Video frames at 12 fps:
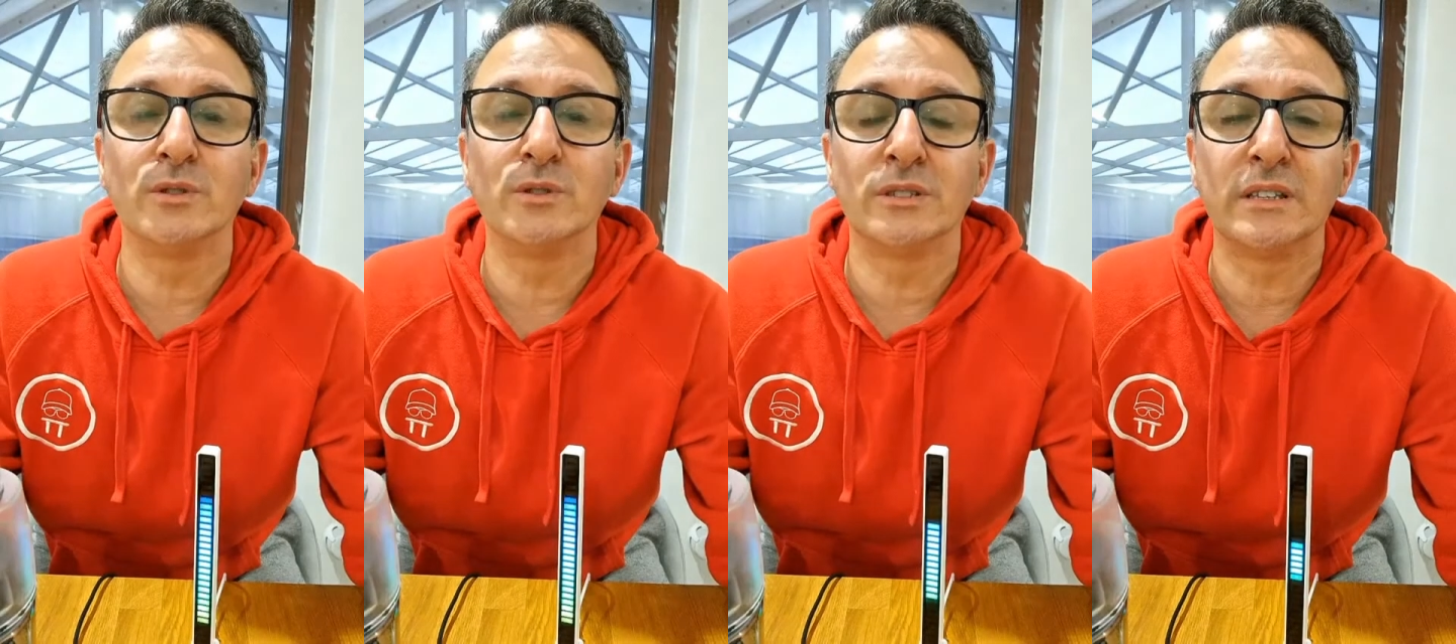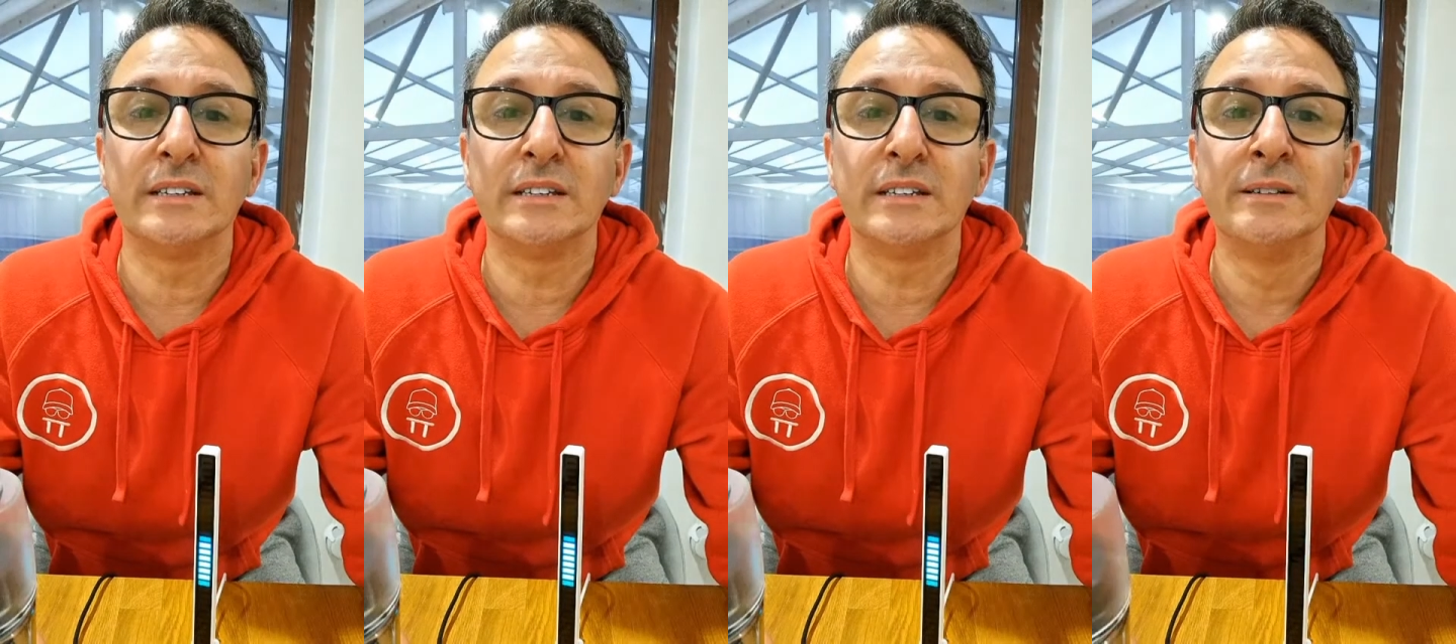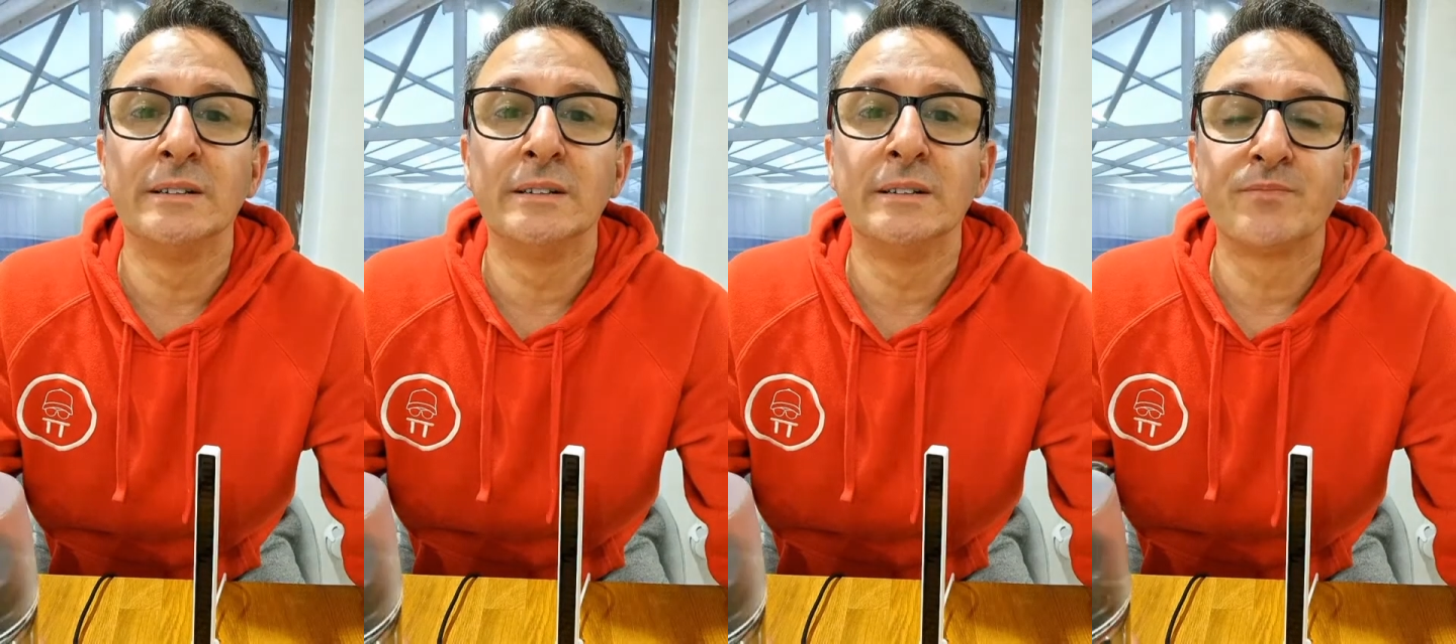I think we had
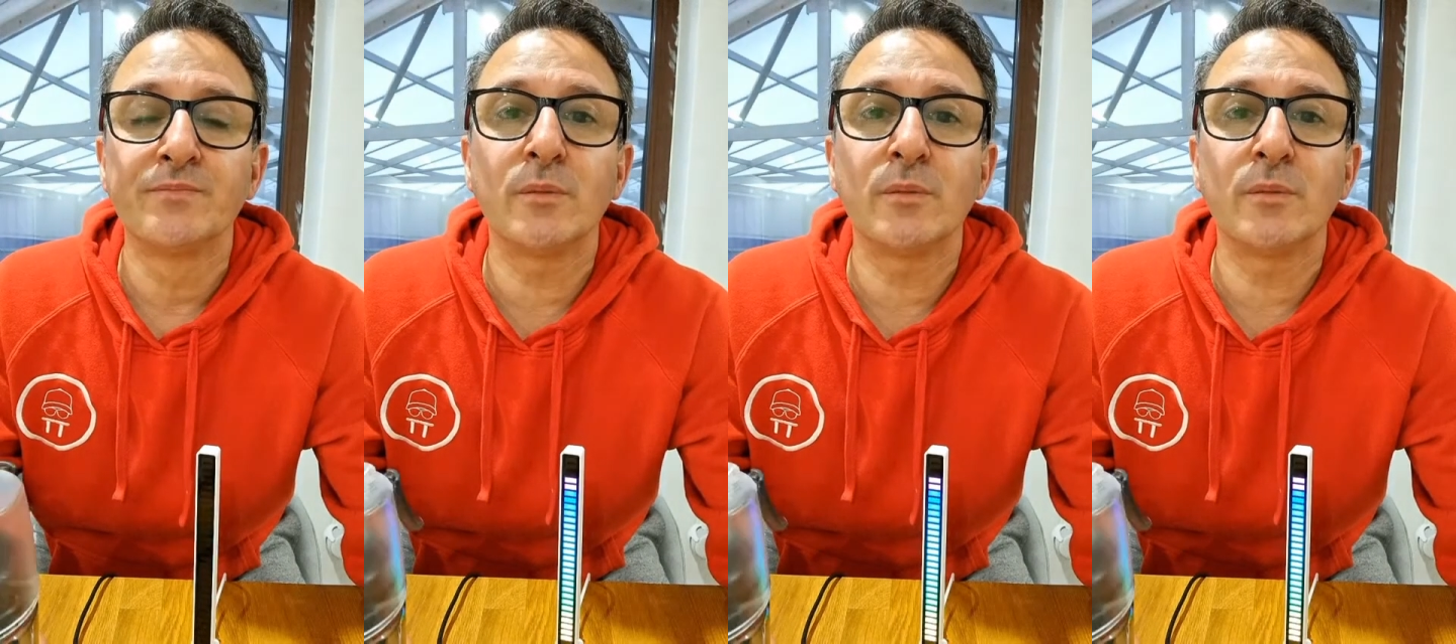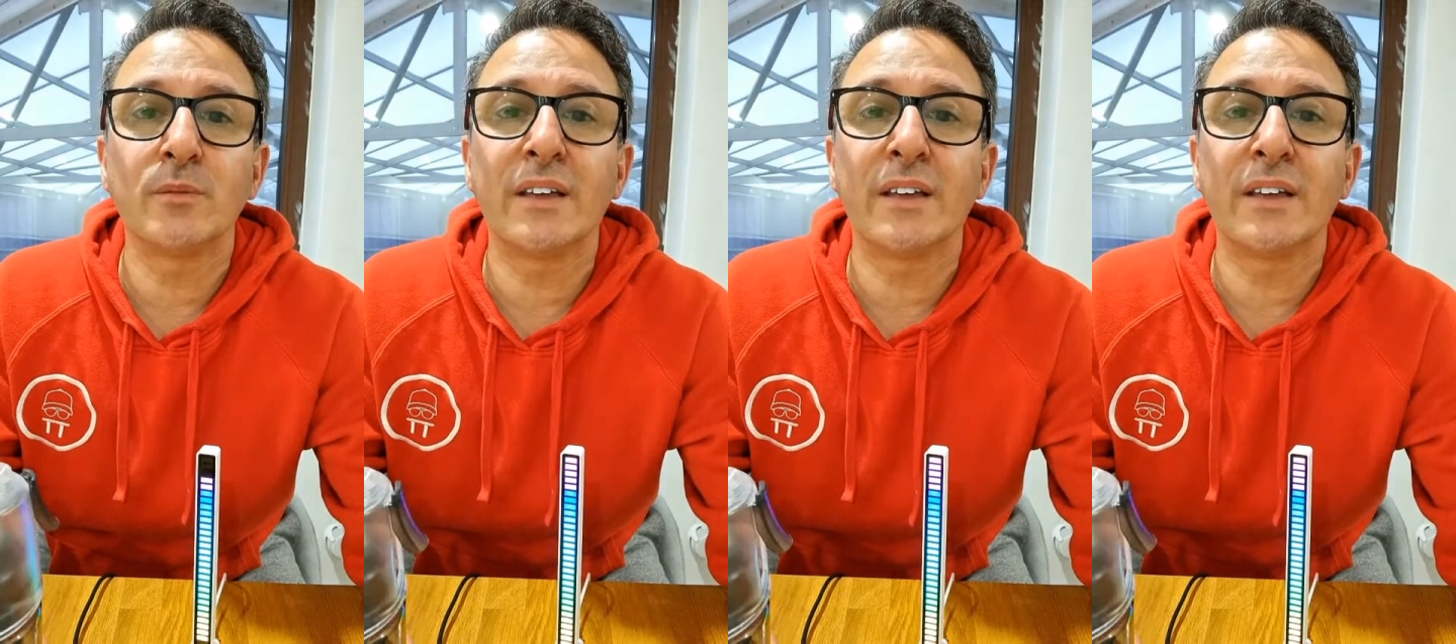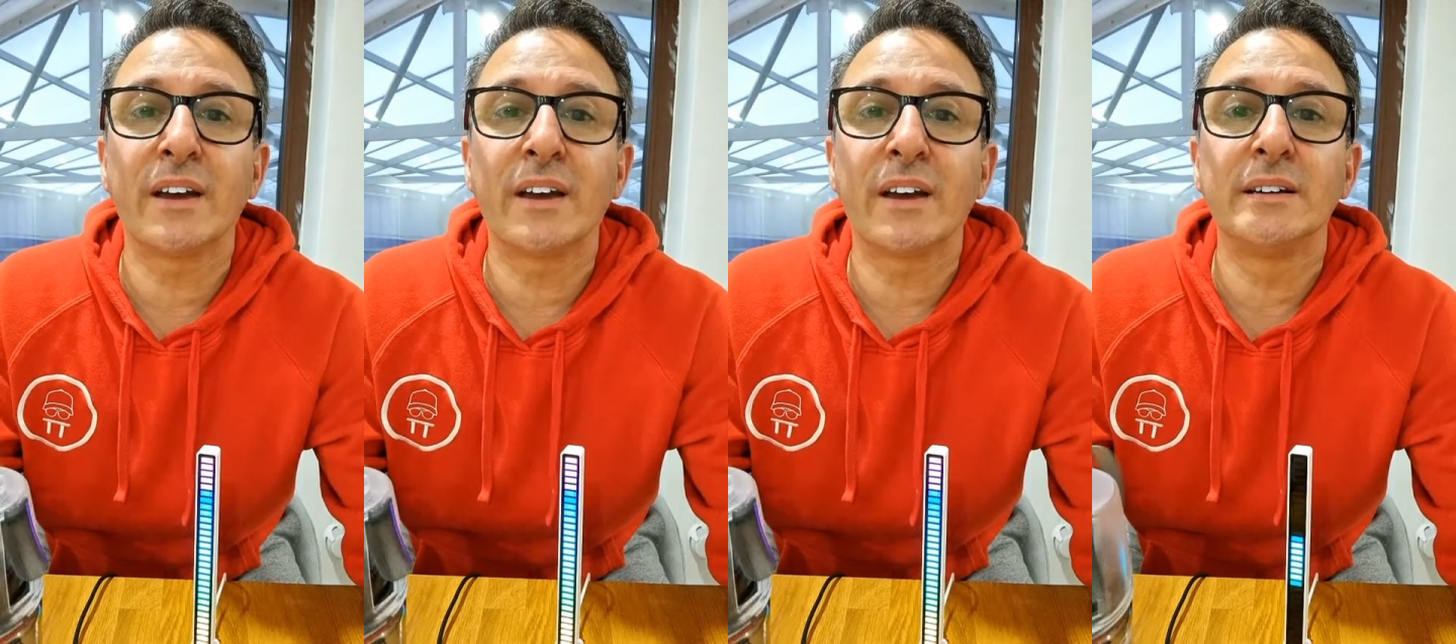that. That's
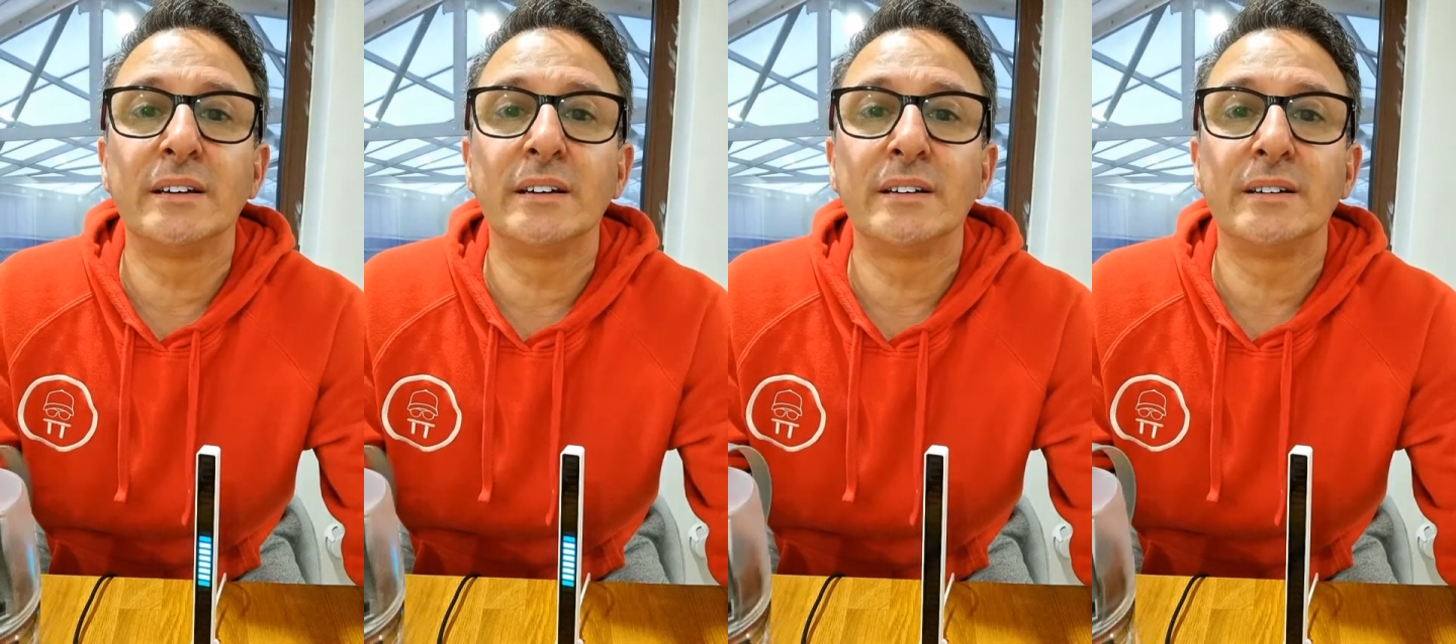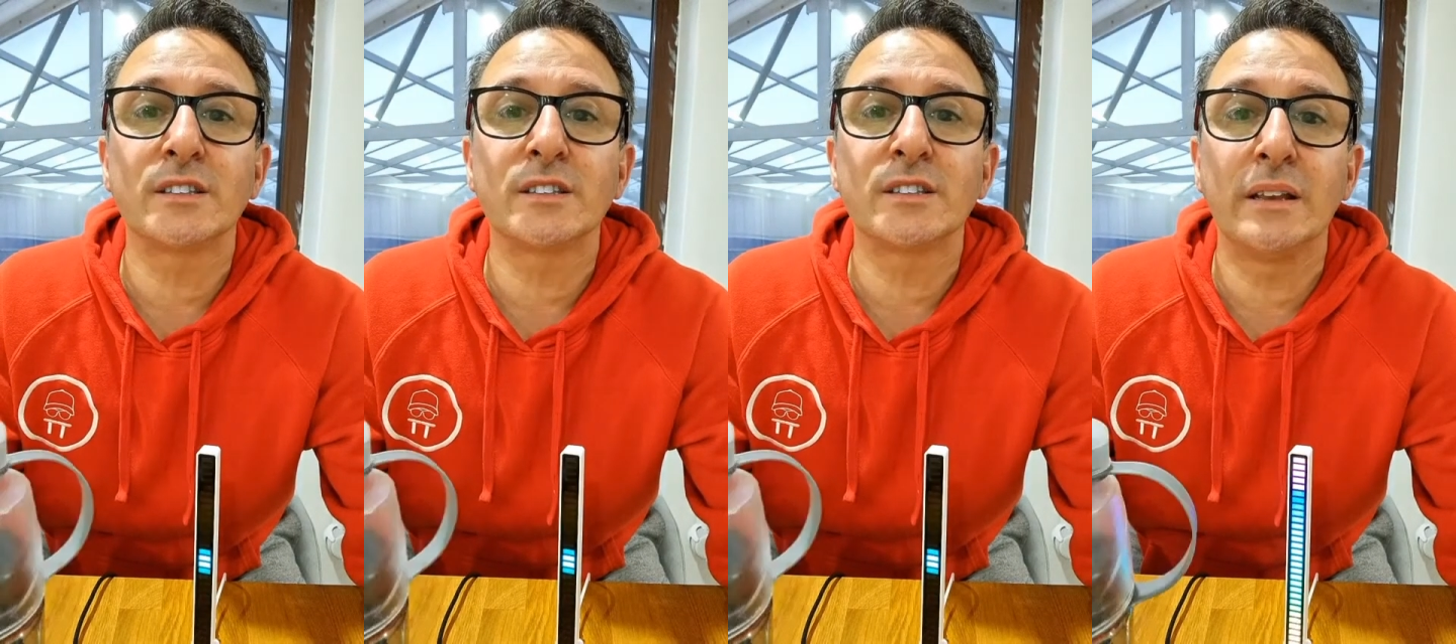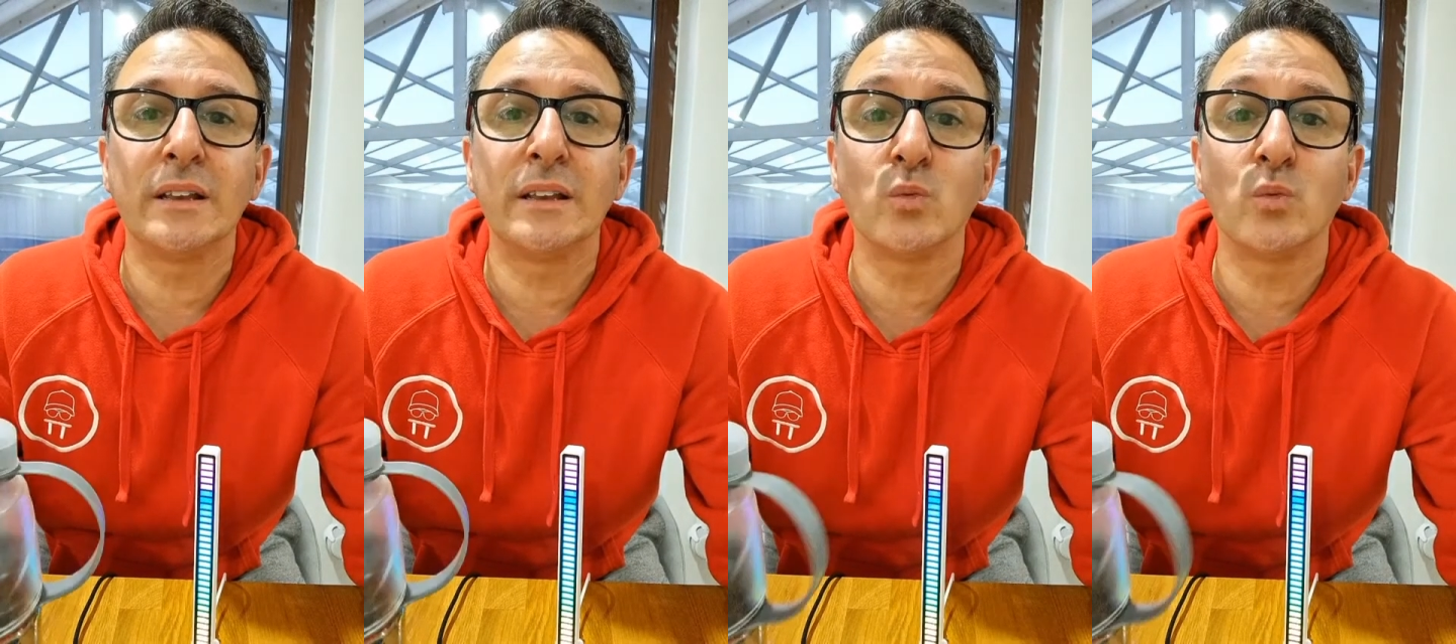pinned or the water bottles
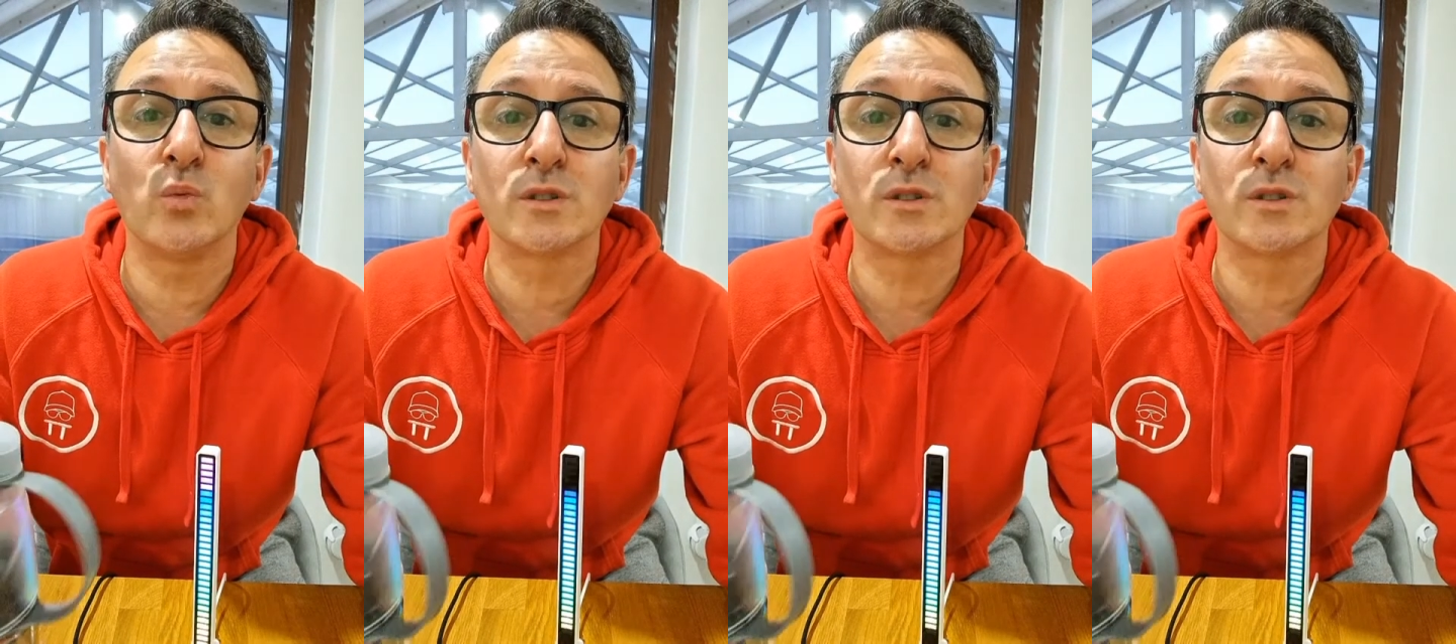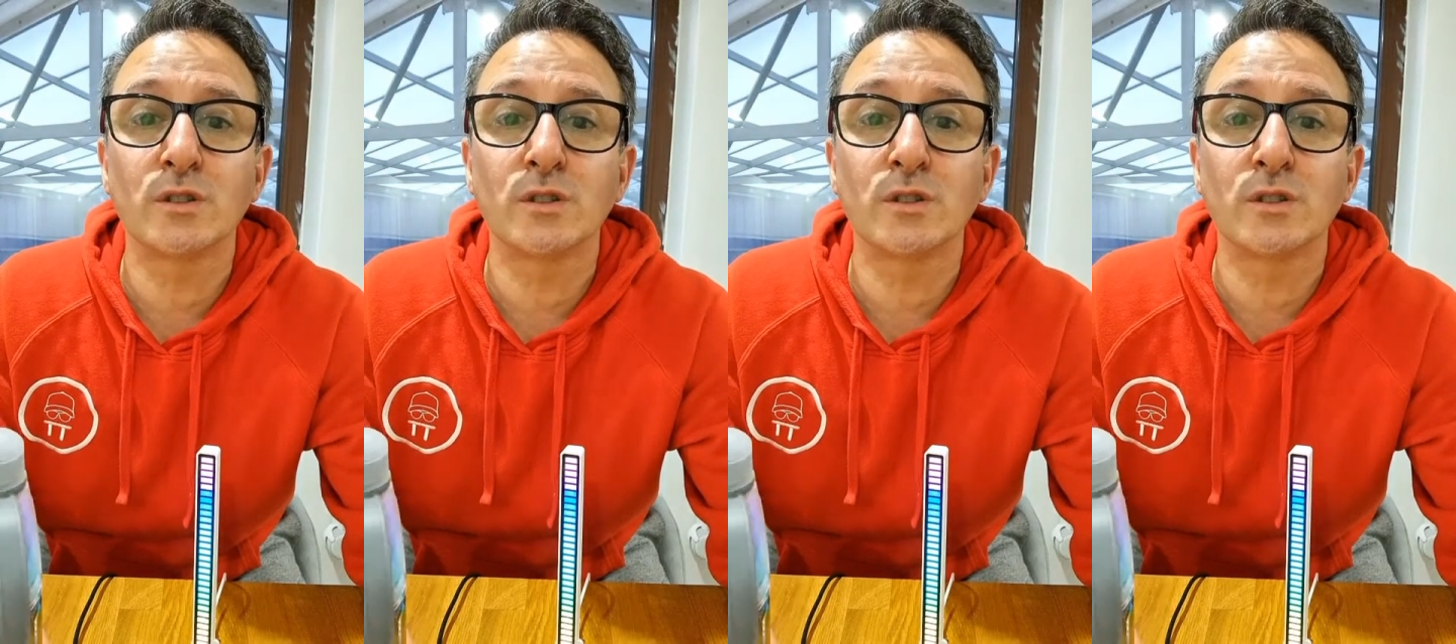being pinned